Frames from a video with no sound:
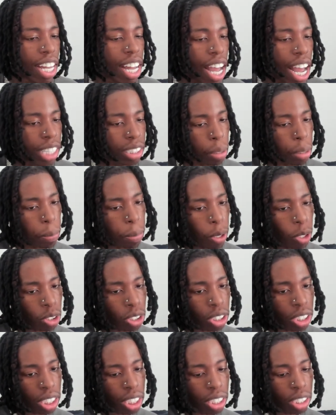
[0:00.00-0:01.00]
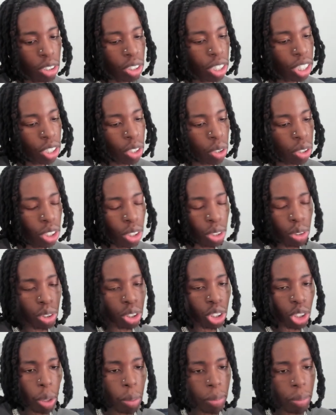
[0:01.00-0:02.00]
as opposed to, you can only do
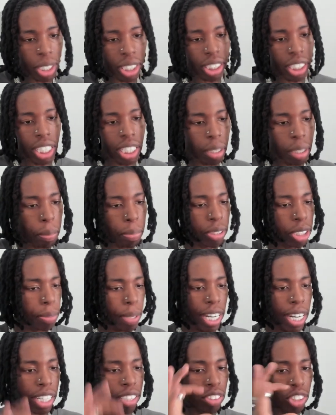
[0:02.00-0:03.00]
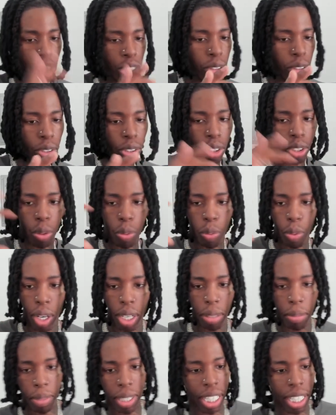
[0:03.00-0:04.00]
so much in a span of 0 to
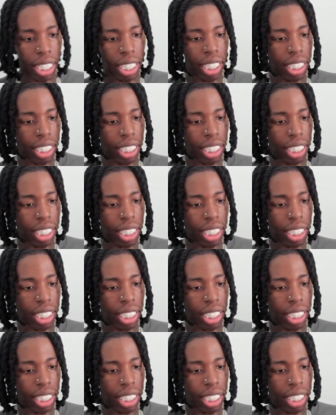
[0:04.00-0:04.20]
1 minute.